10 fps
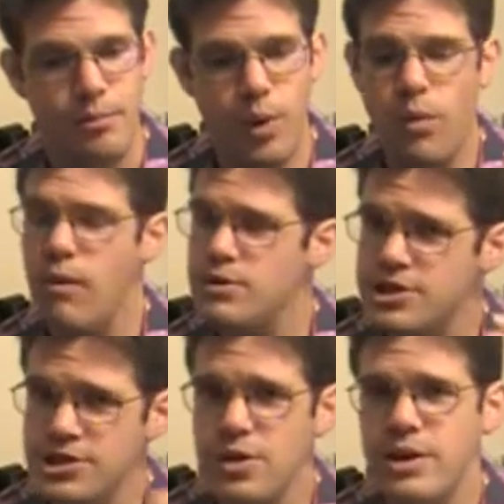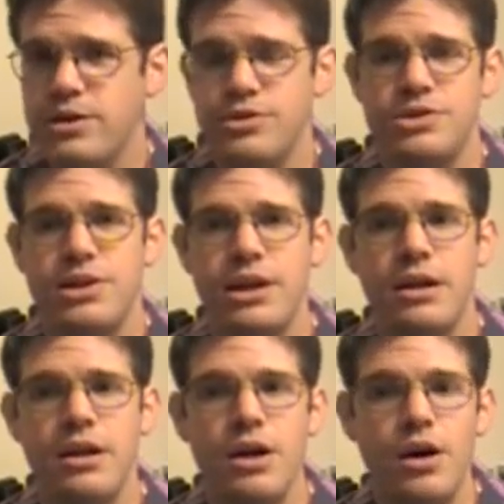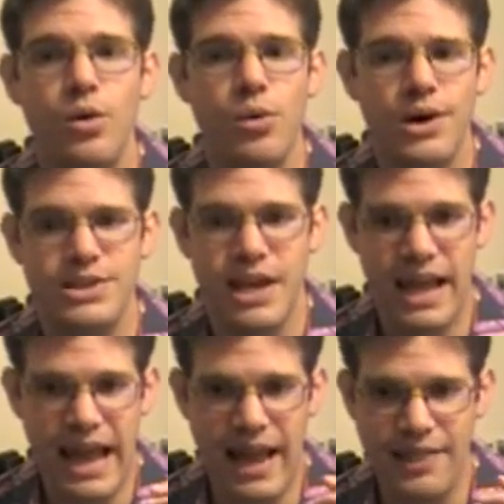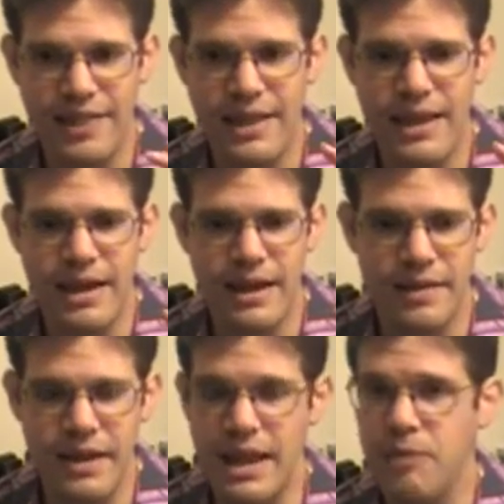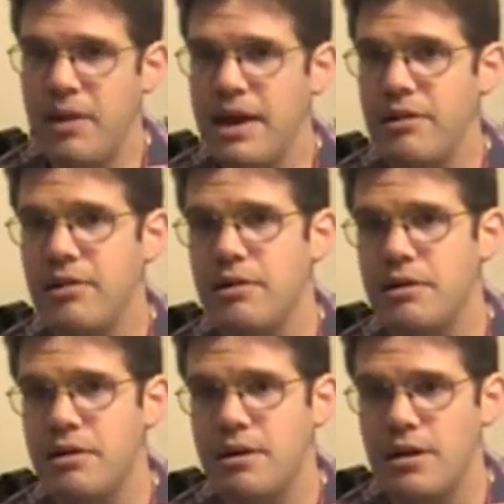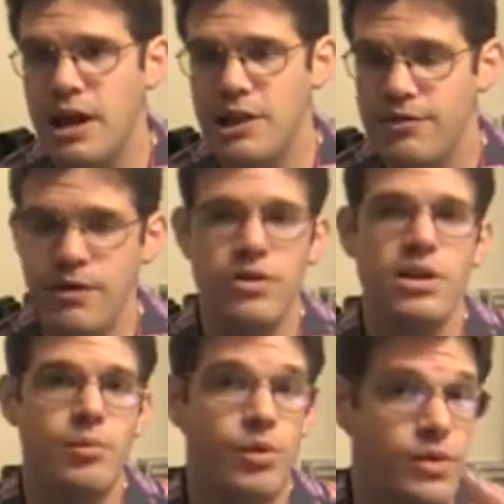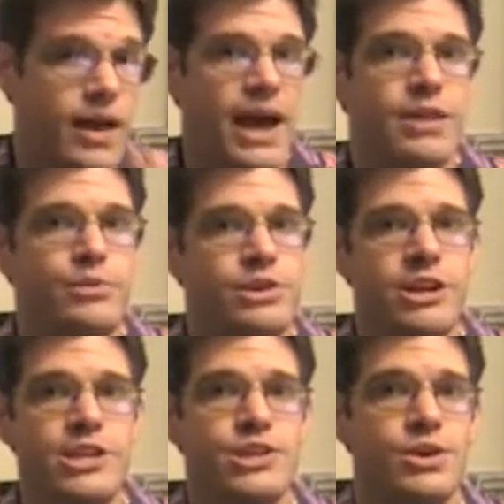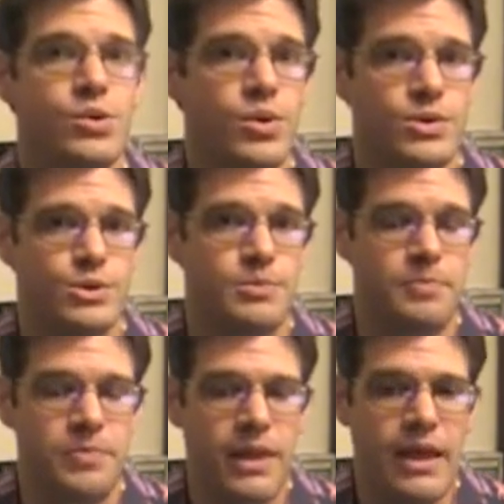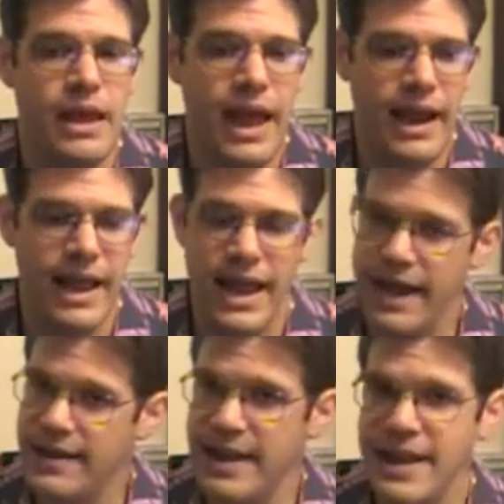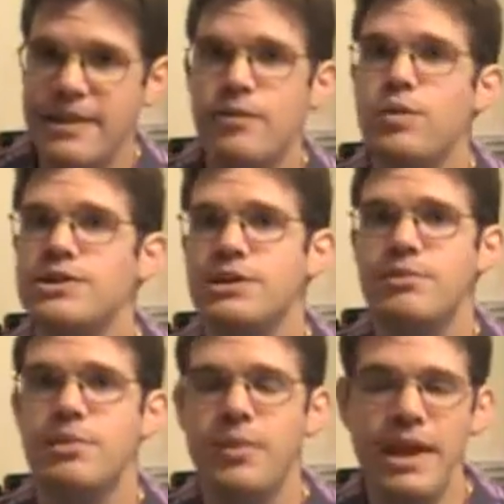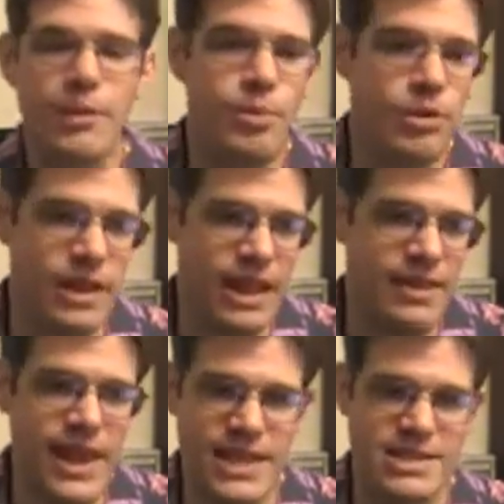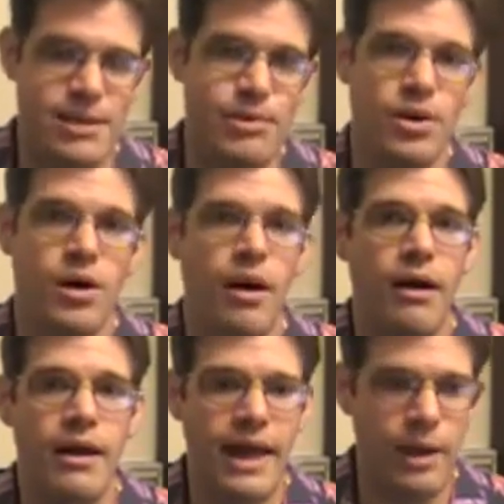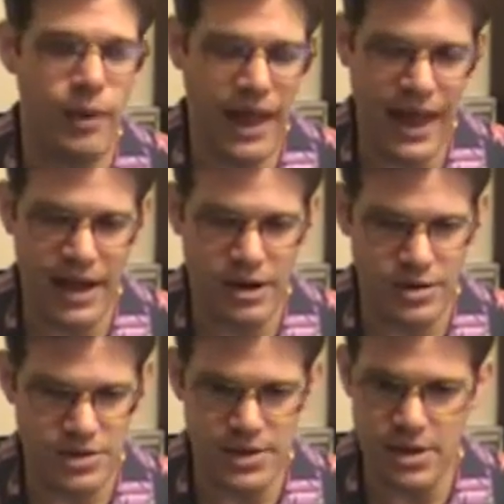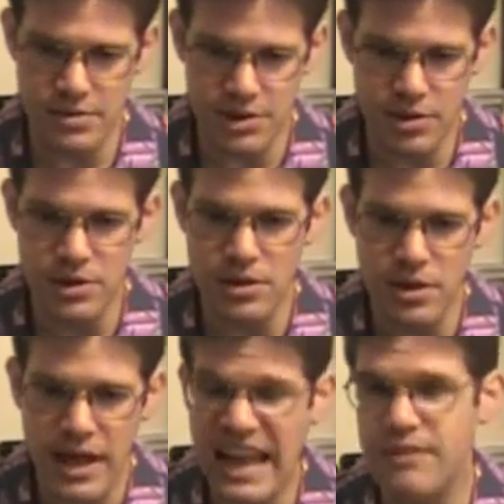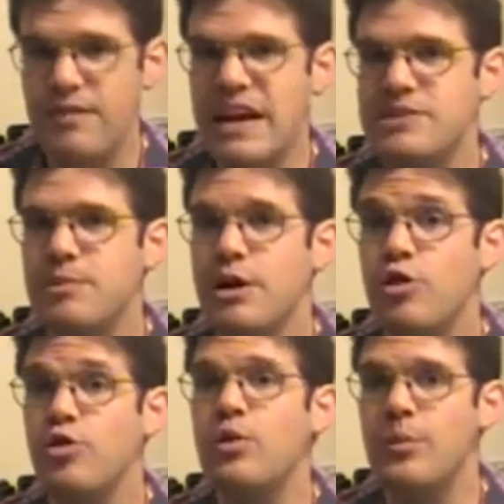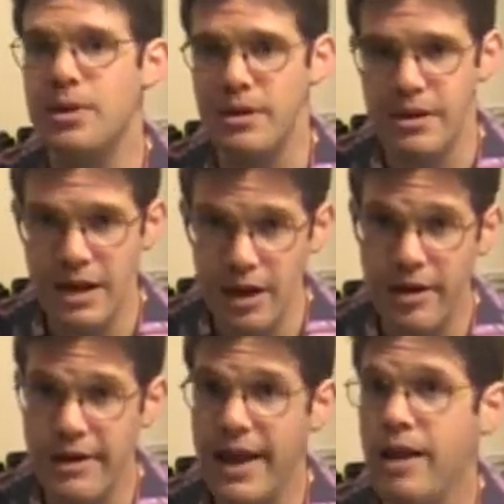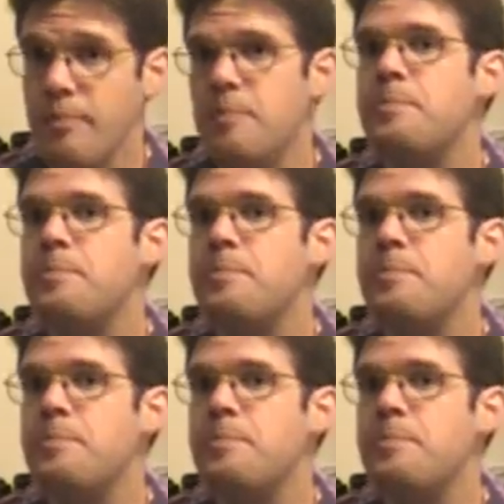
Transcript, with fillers: but what was so interesting was I got the uh, the email and the phone number of the guy that was teaching the course. And I got connected with some of the people in that seminar and we had ourselves a little investment group here in town.